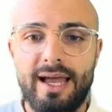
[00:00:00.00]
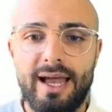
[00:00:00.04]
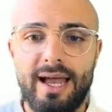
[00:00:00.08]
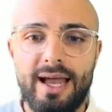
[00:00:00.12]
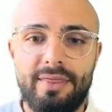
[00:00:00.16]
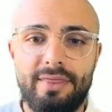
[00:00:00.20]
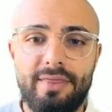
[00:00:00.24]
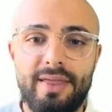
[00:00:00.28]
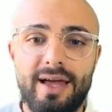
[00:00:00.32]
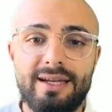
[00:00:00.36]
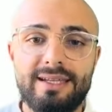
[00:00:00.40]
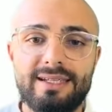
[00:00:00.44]

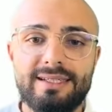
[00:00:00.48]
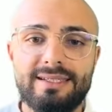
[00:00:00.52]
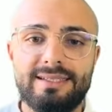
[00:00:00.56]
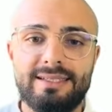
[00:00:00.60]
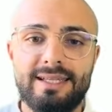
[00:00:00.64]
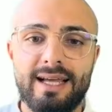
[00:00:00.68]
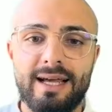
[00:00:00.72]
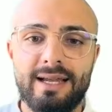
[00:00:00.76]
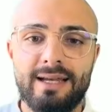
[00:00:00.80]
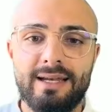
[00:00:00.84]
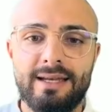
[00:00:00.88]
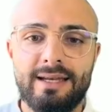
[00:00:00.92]
And that is
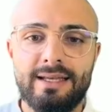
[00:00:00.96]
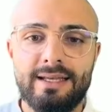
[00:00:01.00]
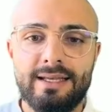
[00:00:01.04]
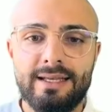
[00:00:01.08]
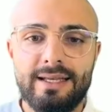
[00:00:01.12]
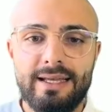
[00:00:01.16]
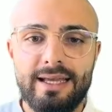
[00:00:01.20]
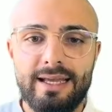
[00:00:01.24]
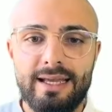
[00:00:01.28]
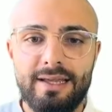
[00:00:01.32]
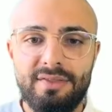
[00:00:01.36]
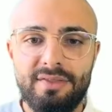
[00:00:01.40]
done
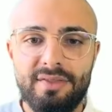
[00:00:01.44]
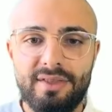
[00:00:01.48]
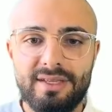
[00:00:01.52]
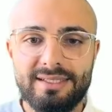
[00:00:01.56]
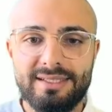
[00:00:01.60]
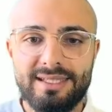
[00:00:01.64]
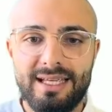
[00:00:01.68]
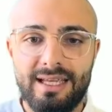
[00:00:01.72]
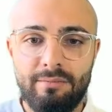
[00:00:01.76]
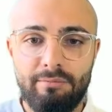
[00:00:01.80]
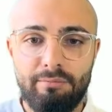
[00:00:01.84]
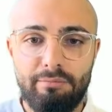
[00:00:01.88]
in this
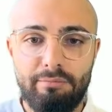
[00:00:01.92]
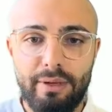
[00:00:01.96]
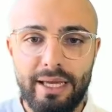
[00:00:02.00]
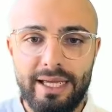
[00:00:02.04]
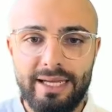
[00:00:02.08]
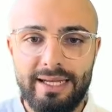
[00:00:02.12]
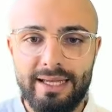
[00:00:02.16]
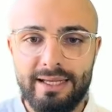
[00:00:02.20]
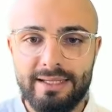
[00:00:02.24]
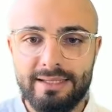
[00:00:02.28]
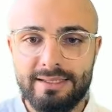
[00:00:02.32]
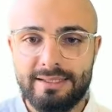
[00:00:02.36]

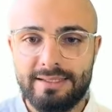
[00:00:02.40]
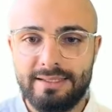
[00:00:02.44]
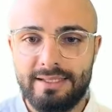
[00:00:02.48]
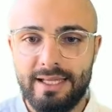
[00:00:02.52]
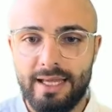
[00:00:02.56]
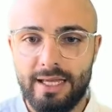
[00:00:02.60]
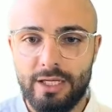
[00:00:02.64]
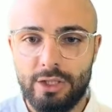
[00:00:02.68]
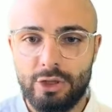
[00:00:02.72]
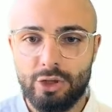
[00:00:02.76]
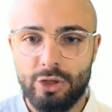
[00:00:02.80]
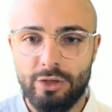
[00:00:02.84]
embedding
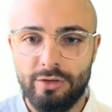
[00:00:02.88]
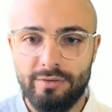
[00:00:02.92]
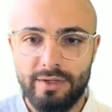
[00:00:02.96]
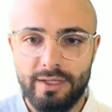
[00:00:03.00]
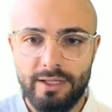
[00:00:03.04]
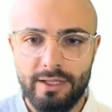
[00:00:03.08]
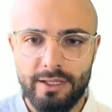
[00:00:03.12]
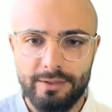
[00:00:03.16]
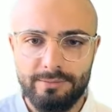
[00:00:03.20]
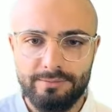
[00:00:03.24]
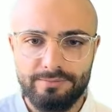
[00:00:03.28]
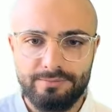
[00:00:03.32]
stage over
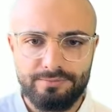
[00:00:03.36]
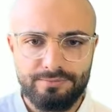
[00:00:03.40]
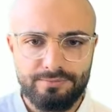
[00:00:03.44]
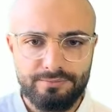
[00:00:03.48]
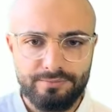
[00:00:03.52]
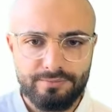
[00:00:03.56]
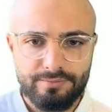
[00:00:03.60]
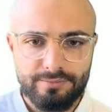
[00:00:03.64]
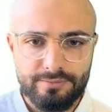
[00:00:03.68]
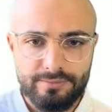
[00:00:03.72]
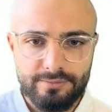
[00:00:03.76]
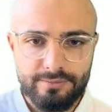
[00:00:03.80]
here,
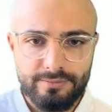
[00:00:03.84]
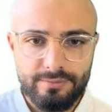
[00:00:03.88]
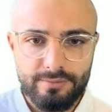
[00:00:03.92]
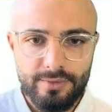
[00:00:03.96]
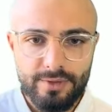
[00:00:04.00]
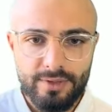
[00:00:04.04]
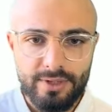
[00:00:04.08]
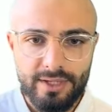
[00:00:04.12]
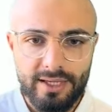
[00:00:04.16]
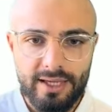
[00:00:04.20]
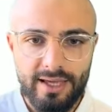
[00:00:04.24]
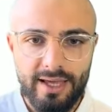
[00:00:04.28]

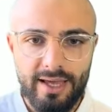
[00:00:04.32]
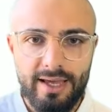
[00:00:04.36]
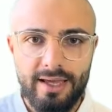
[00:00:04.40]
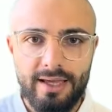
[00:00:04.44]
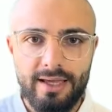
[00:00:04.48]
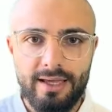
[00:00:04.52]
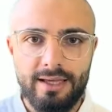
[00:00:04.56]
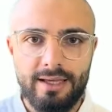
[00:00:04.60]
okay?